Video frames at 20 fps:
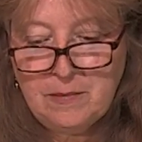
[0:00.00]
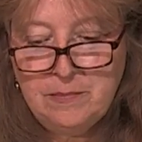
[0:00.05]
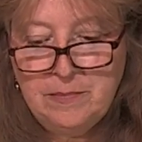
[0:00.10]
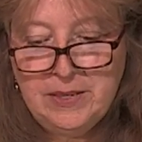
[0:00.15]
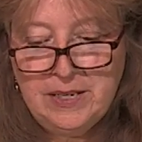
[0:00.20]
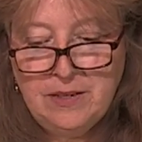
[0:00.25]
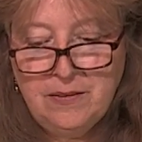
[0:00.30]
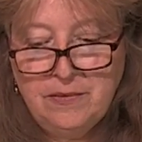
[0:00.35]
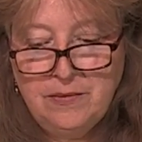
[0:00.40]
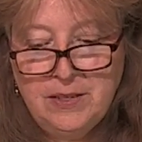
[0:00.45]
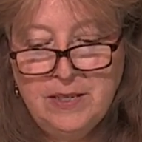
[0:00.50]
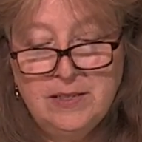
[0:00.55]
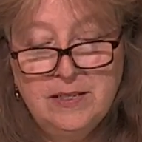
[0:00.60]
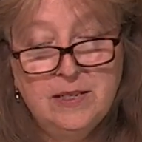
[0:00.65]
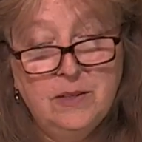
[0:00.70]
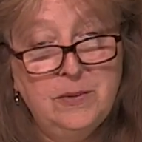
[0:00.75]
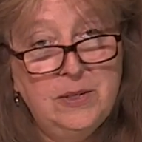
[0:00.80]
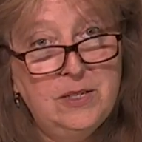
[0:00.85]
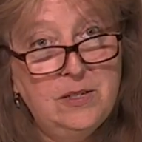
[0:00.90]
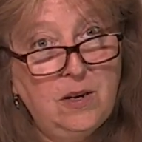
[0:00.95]
bit of things
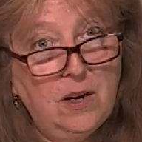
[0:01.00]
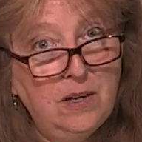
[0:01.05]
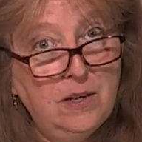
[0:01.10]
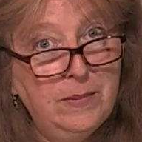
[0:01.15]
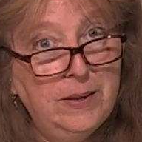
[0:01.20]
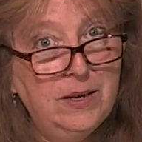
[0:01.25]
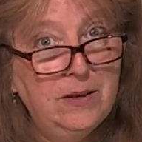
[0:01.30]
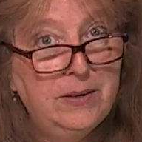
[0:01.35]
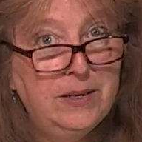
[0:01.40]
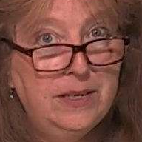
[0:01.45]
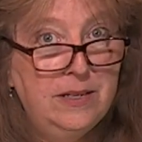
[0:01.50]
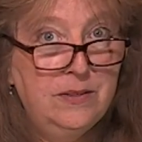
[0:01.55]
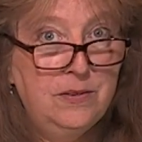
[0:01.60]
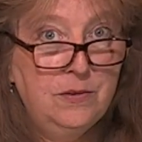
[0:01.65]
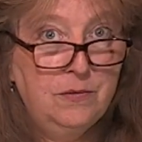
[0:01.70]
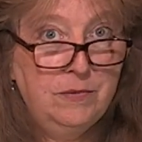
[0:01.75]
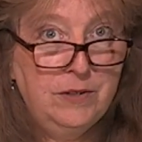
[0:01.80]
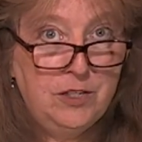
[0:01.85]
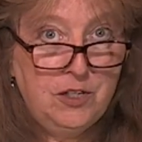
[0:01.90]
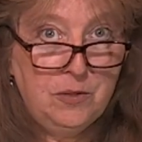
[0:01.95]
that we talk about is
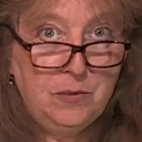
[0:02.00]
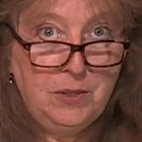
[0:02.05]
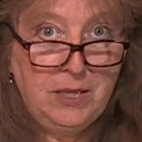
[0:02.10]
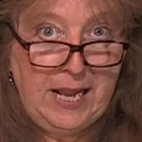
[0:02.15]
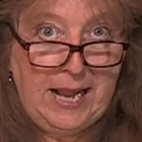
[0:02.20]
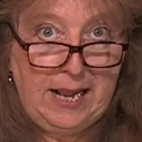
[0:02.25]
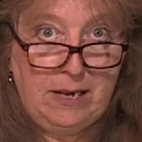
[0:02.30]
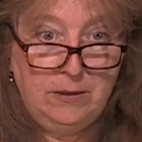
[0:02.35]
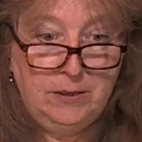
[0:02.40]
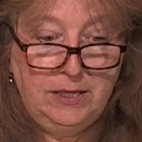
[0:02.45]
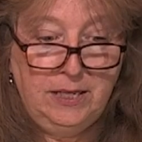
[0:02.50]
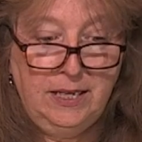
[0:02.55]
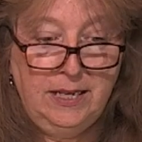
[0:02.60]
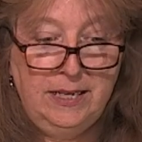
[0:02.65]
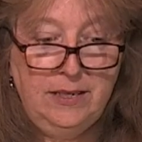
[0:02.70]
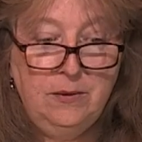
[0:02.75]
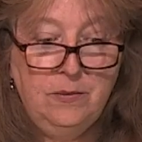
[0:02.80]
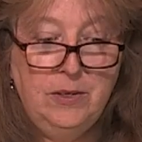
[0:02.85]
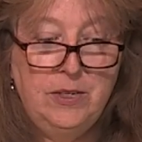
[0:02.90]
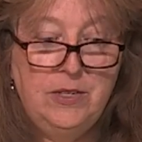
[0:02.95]
a ritual
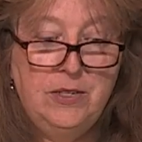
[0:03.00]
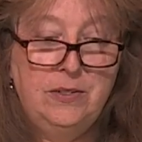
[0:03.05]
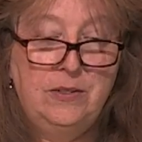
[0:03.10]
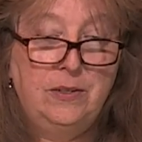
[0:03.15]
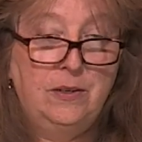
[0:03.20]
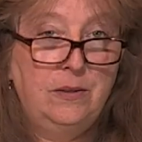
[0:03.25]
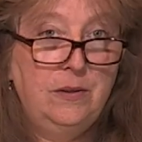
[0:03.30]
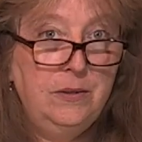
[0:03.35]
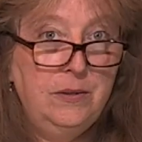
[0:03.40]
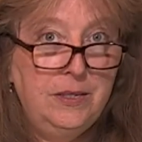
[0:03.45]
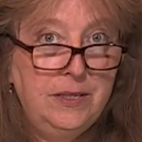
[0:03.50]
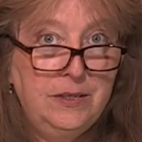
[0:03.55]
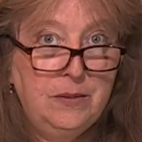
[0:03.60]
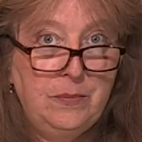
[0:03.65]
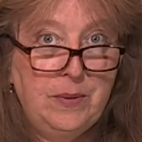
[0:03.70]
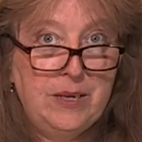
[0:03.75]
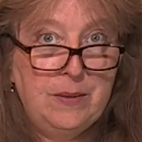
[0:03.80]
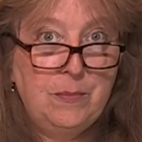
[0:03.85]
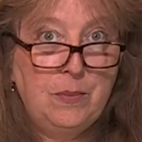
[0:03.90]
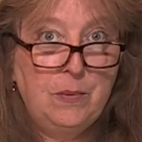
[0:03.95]
outline, which is included in the
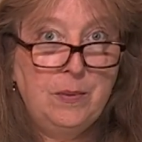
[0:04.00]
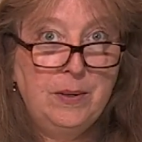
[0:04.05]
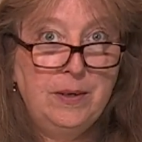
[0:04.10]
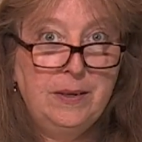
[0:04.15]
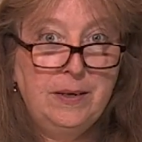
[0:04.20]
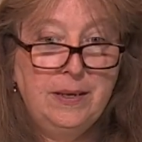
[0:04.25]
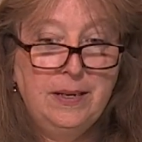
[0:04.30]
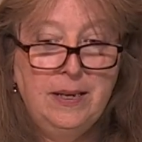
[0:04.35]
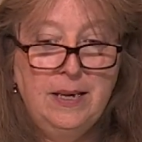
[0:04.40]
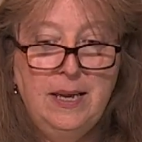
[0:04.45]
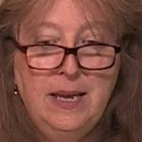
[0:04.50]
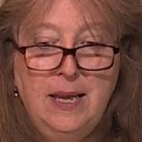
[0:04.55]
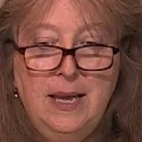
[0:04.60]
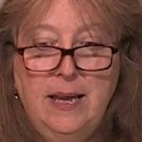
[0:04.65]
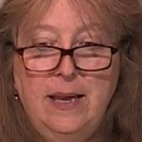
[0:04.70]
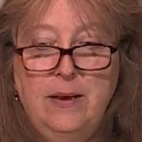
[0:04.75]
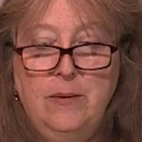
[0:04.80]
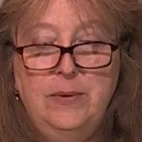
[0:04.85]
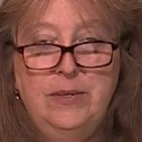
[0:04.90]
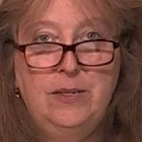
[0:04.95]
paperwork.
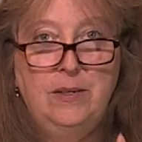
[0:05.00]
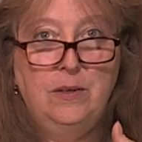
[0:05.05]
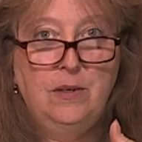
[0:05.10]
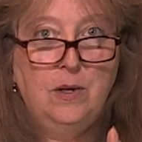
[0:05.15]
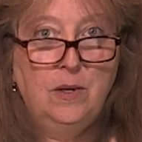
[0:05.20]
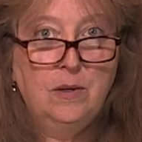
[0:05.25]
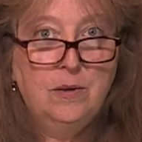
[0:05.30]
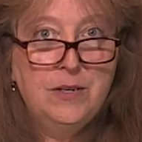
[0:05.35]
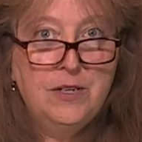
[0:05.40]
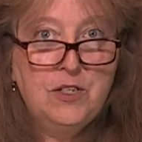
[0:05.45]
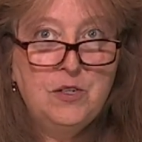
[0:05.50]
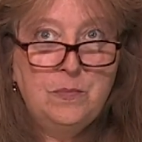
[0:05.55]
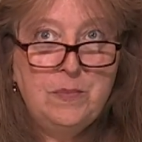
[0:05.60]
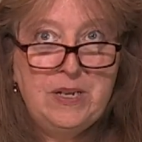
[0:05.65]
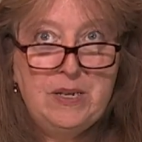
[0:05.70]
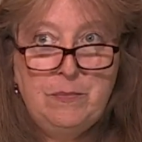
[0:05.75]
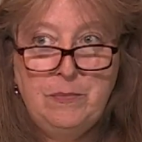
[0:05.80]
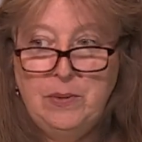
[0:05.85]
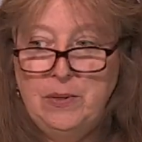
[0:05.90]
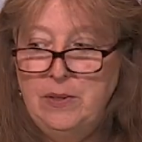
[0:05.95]
And we encourage
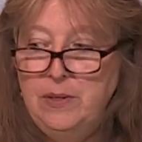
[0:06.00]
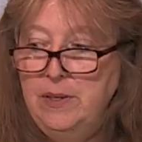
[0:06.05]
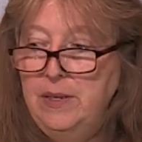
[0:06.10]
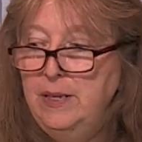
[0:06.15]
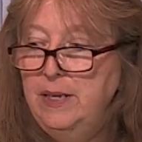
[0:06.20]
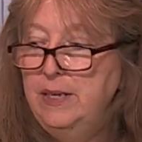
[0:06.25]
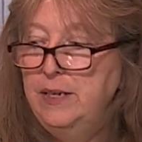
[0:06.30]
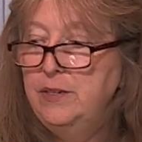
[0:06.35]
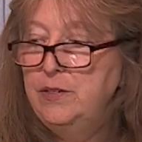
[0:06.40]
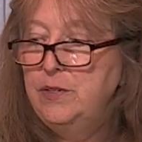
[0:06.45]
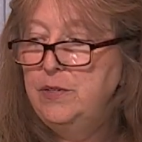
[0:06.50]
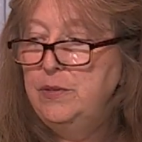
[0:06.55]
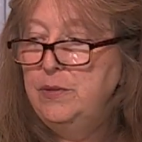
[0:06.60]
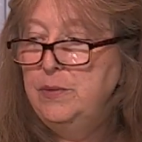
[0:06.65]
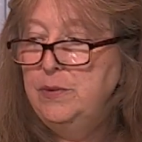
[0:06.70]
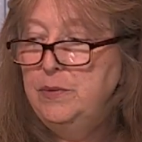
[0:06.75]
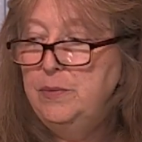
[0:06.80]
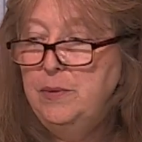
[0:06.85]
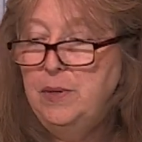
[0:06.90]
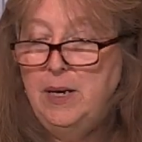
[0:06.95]
people
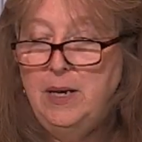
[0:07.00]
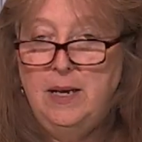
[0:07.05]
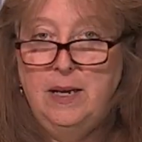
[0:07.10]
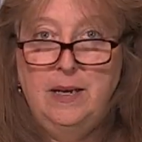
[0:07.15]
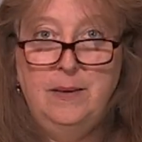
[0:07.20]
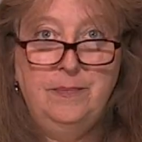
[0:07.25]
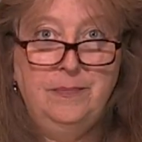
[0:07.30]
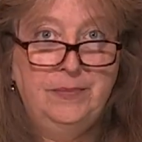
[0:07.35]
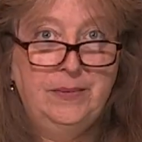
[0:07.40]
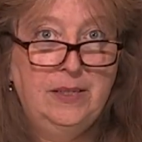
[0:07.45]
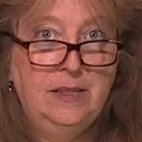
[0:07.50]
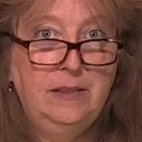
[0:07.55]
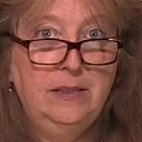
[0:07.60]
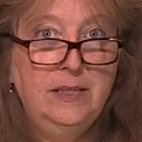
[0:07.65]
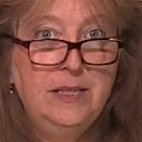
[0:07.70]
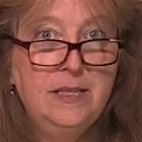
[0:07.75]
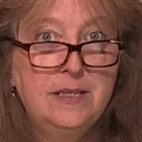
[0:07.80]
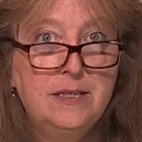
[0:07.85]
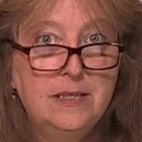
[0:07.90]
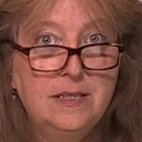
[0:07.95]
to
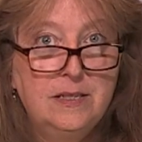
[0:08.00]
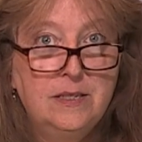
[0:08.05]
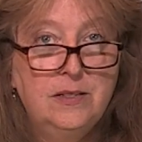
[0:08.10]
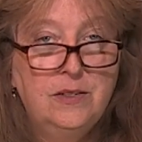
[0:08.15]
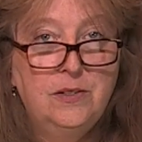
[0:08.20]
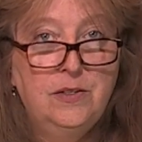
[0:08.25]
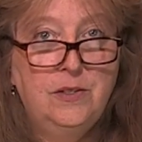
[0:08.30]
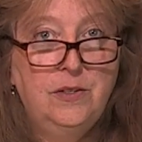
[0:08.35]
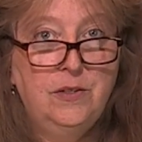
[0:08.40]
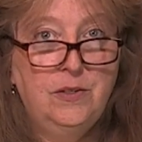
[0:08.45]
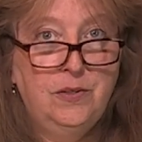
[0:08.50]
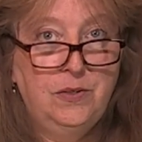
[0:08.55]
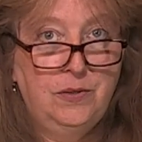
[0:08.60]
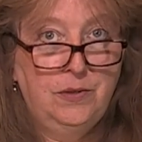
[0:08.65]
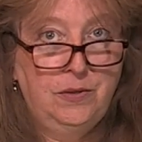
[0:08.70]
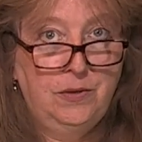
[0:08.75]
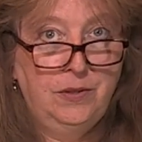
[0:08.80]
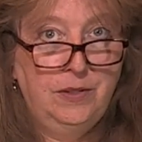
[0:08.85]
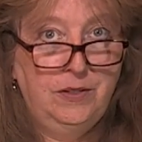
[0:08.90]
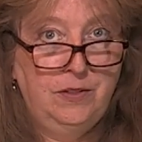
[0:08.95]
listen to the
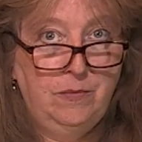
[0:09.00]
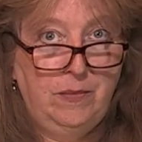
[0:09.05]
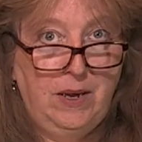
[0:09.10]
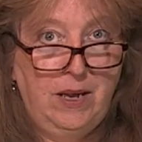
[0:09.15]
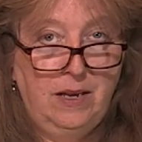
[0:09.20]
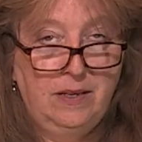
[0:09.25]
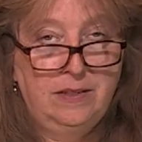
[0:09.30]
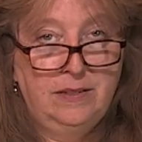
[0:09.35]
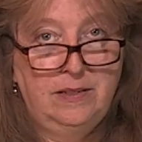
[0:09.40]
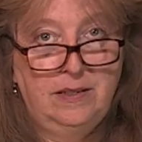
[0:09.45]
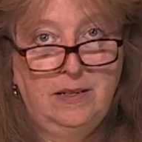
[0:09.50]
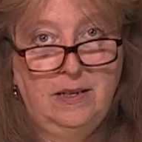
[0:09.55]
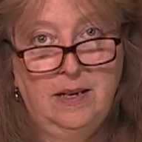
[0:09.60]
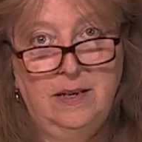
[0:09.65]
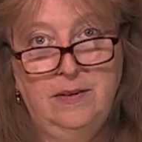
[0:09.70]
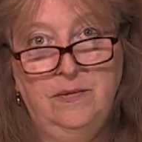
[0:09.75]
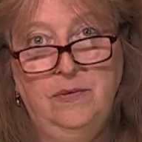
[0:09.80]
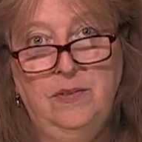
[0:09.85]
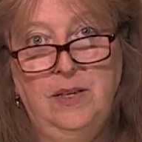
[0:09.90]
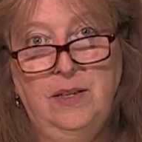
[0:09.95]
circle in the box to
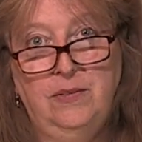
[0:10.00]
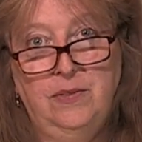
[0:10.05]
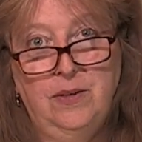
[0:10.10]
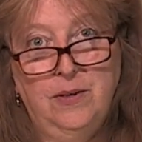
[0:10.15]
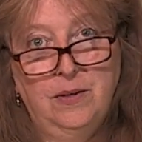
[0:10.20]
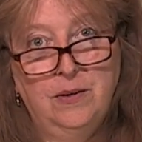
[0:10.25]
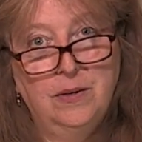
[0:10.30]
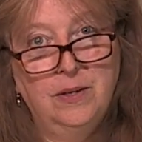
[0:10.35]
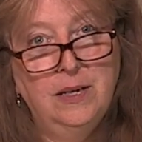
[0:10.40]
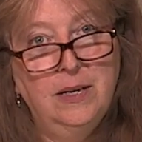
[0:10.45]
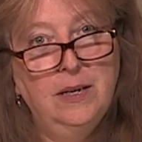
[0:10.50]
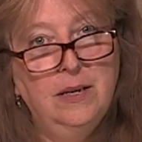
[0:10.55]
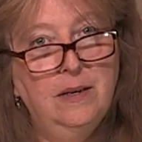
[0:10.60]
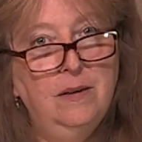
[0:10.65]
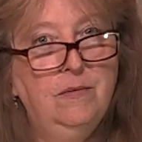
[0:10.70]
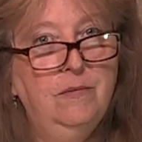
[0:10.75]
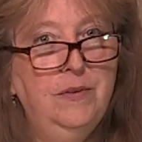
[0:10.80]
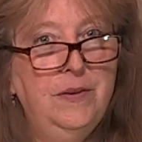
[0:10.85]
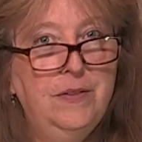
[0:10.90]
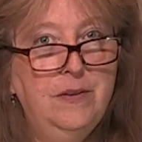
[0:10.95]
kind of get their
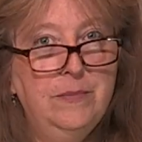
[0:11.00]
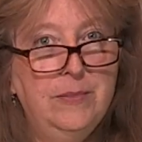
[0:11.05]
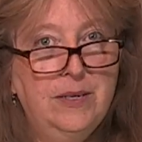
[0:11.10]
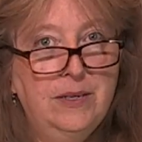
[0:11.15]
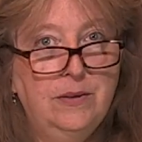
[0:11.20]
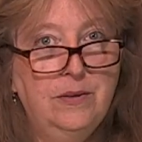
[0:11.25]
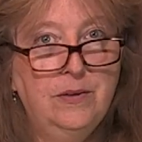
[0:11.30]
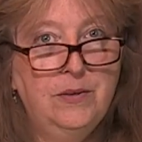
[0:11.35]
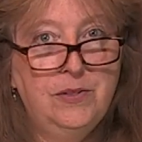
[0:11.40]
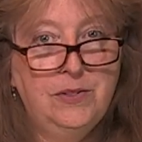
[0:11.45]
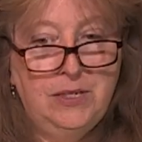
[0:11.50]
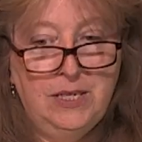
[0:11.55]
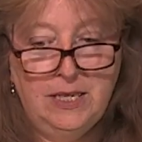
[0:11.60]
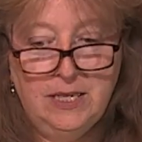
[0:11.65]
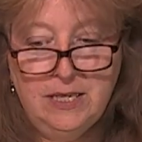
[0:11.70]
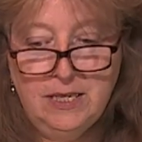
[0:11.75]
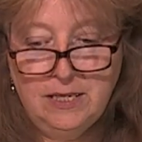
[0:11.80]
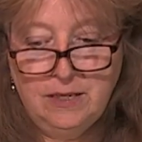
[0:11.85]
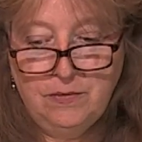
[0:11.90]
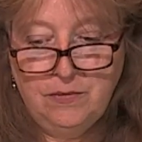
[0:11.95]
rhythm and
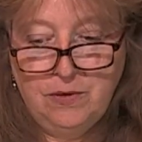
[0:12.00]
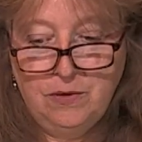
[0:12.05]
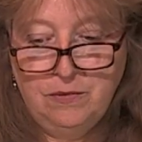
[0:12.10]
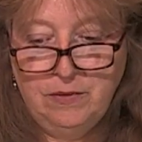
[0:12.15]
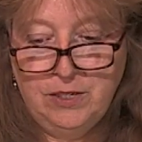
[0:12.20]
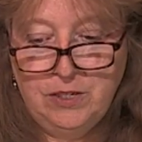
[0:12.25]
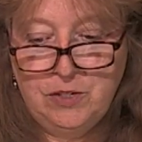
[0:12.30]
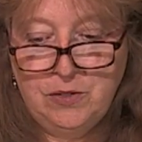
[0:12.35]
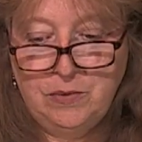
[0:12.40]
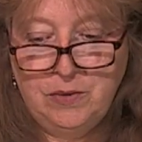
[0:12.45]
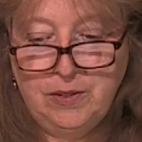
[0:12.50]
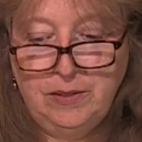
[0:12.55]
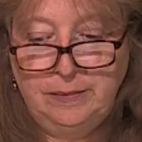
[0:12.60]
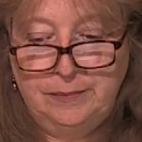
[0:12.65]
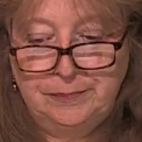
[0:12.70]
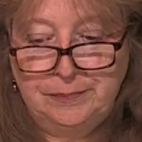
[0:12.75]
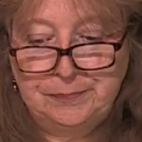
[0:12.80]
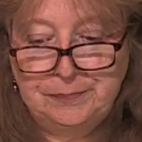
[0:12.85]
understanding of the ritual.